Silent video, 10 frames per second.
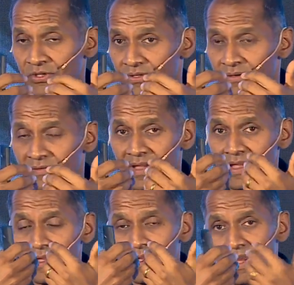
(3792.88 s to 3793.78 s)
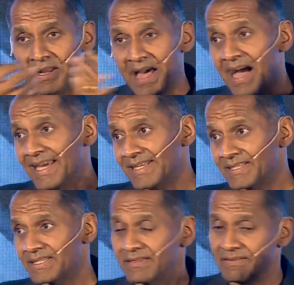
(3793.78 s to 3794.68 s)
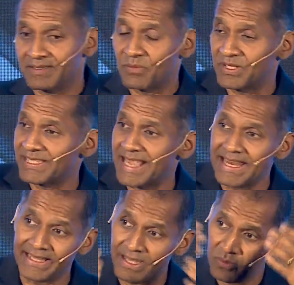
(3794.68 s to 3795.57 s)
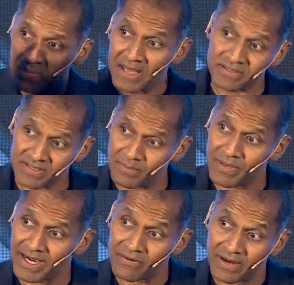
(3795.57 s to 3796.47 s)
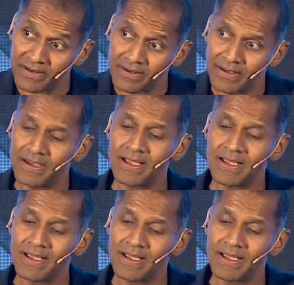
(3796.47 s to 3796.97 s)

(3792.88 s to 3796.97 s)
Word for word: images of an ice, and someone standing there with mountains in the background.